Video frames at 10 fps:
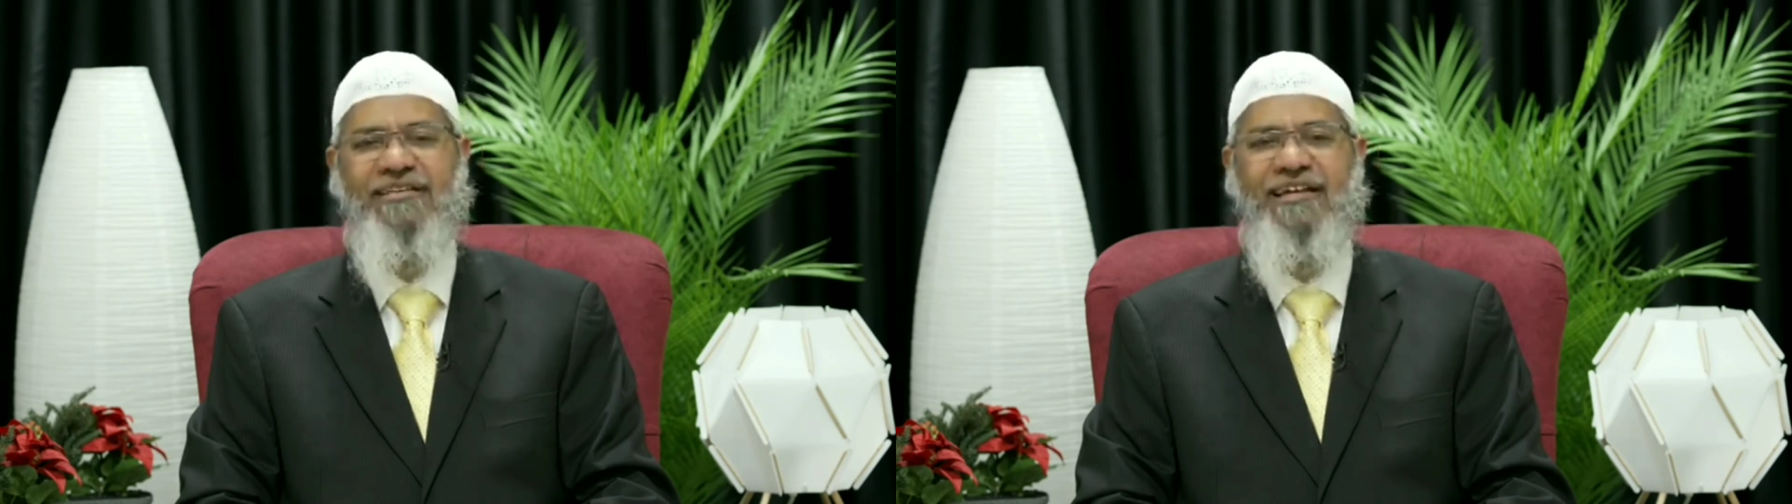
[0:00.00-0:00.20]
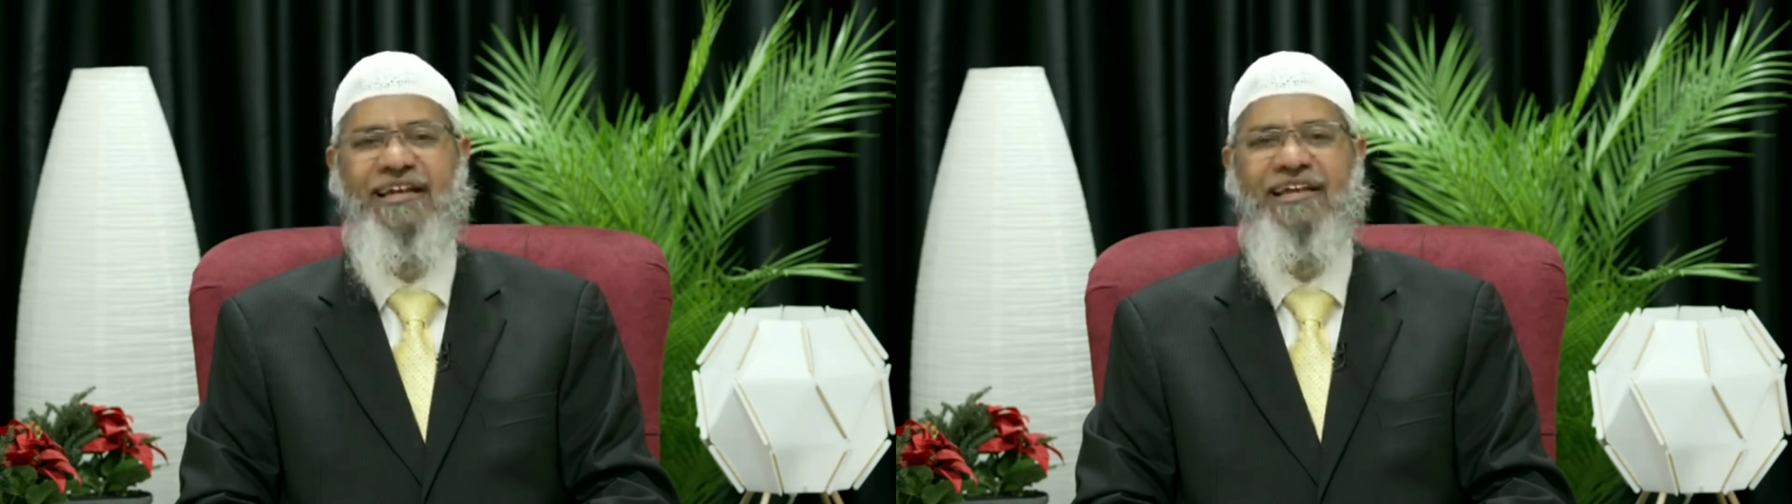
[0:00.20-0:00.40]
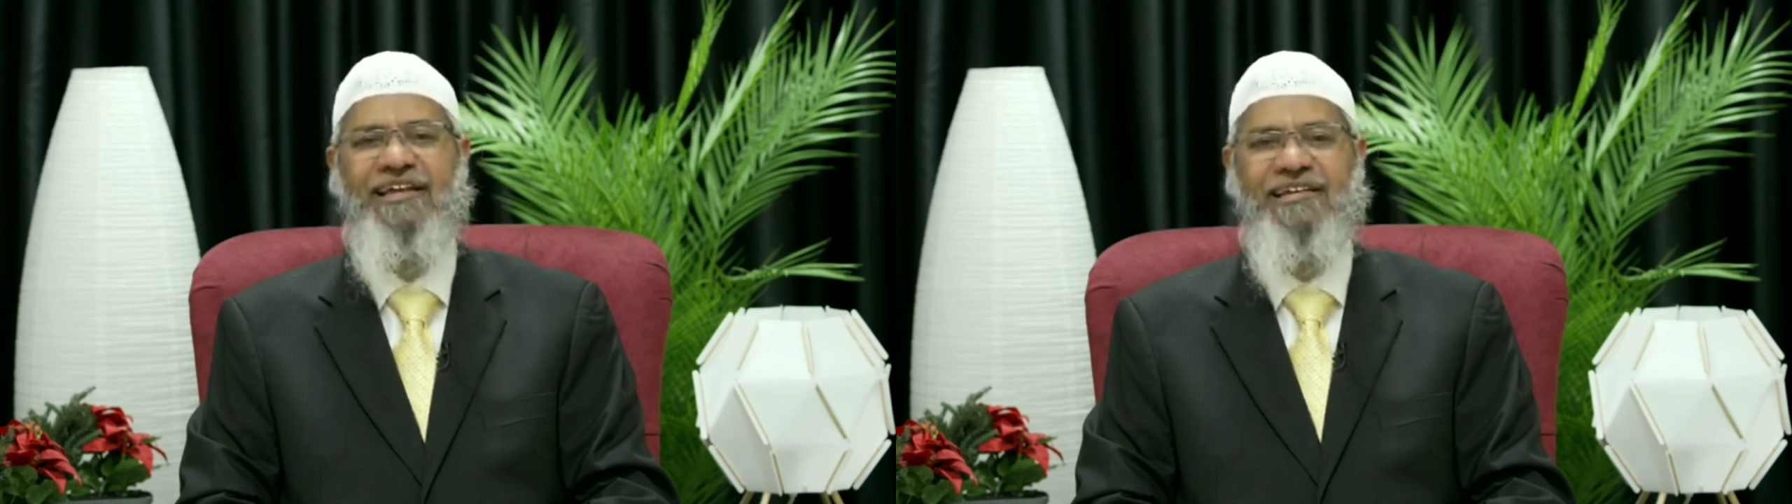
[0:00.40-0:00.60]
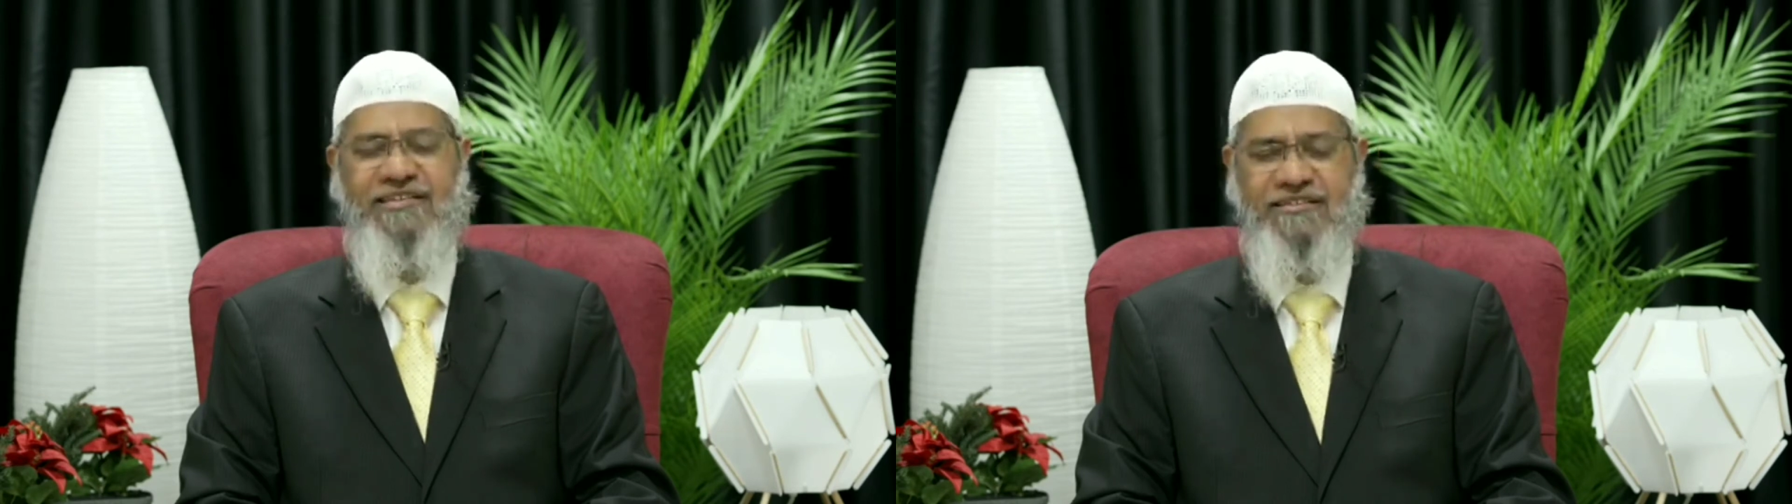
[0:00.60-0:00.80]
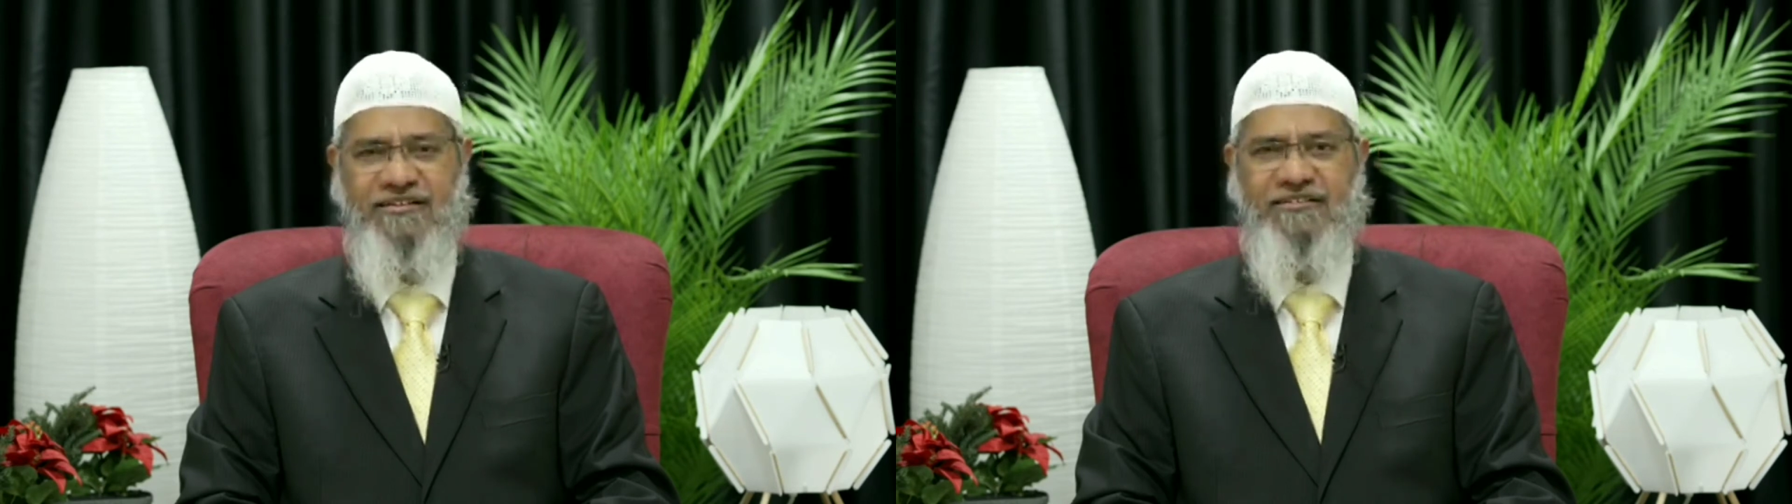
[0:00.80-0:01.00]
the lady
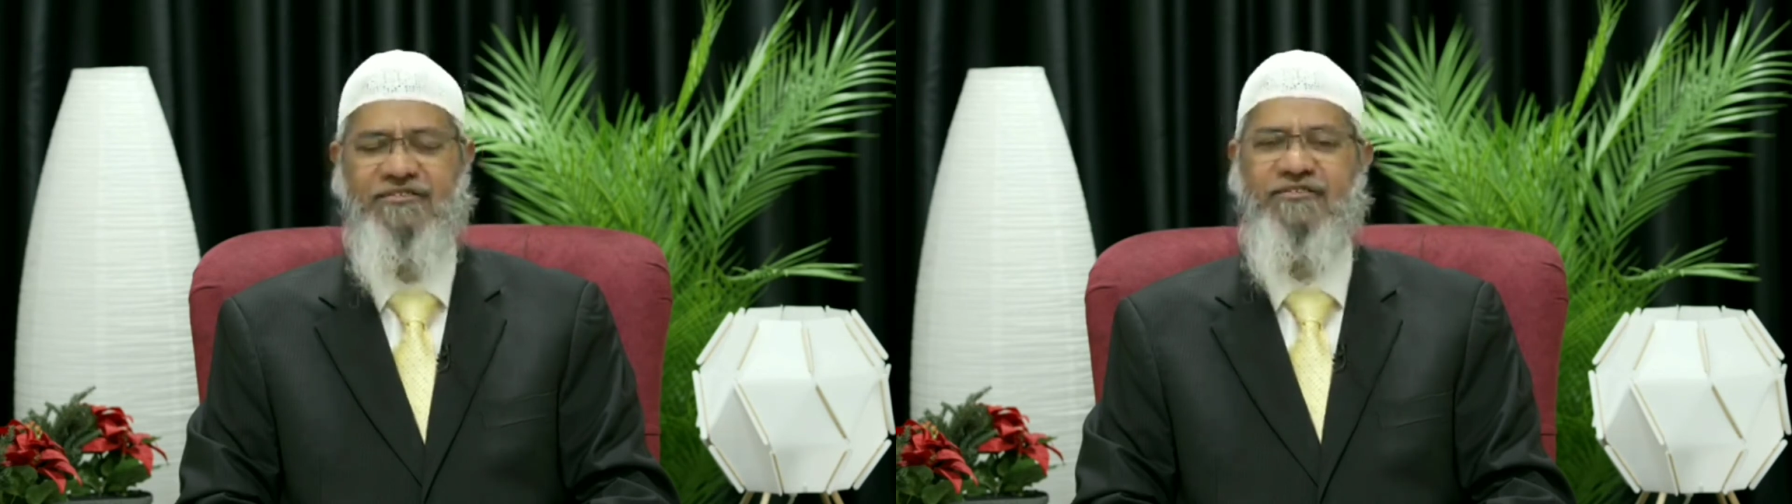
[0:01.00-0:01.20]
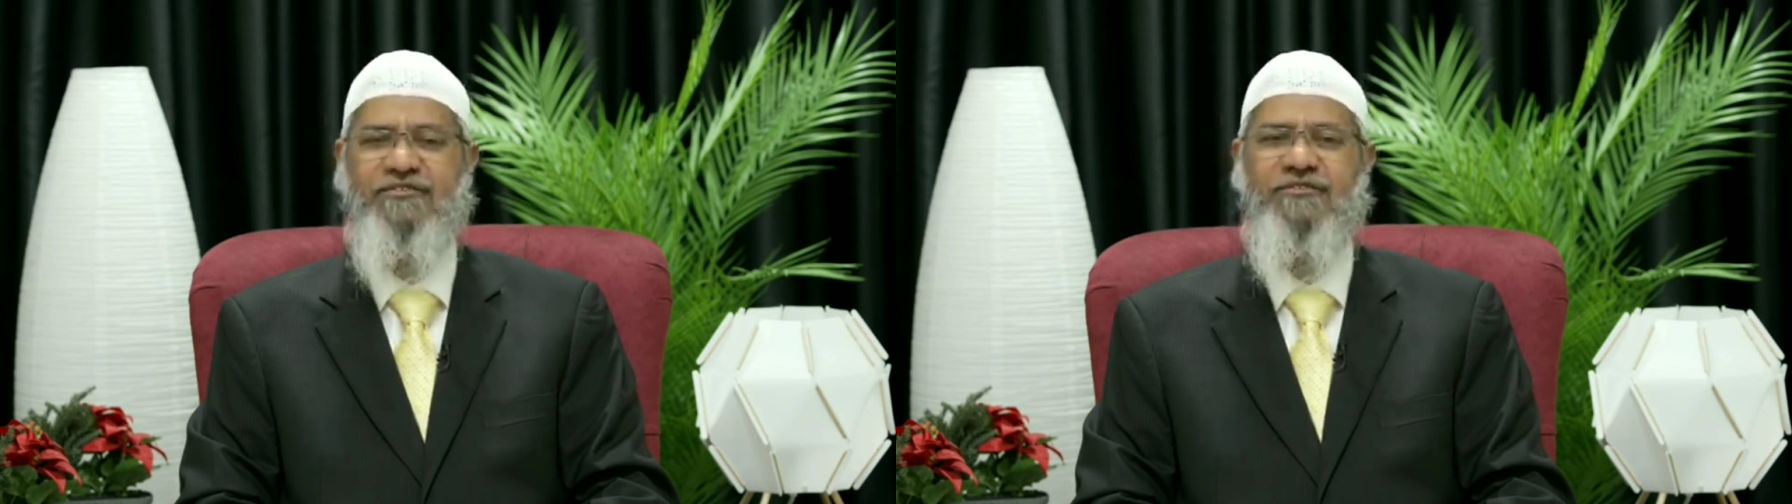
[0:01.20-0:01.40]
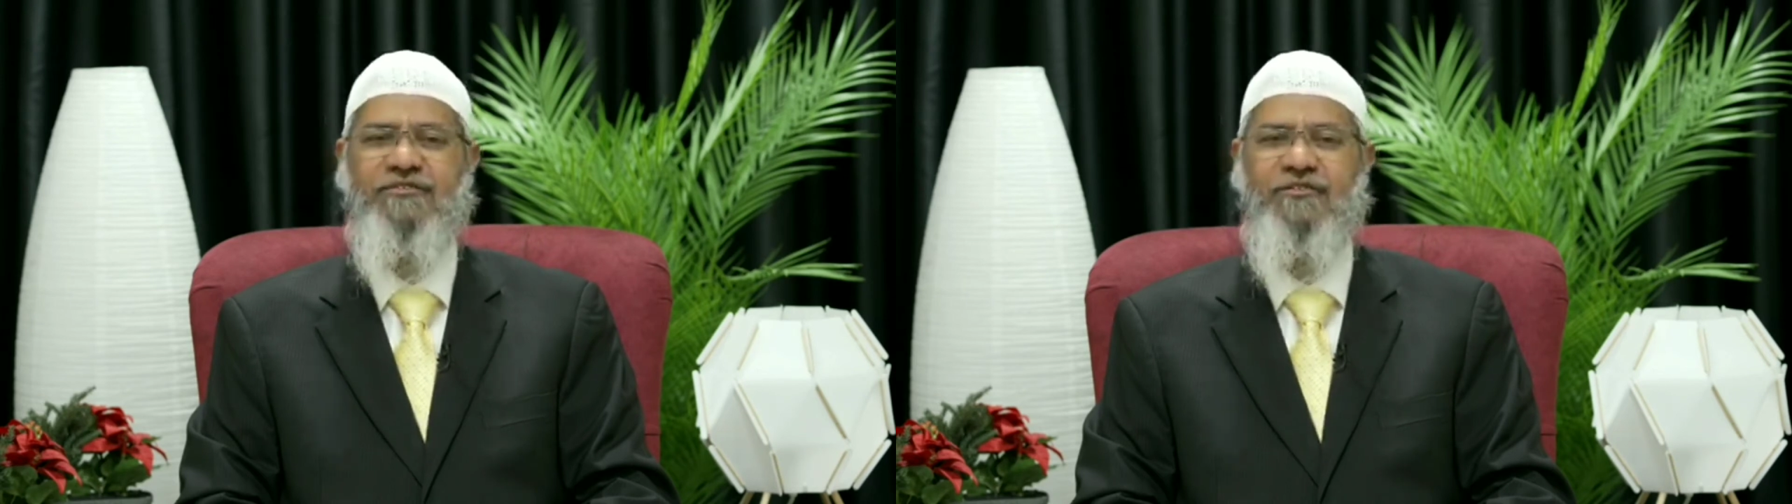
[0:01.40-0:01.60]
teachers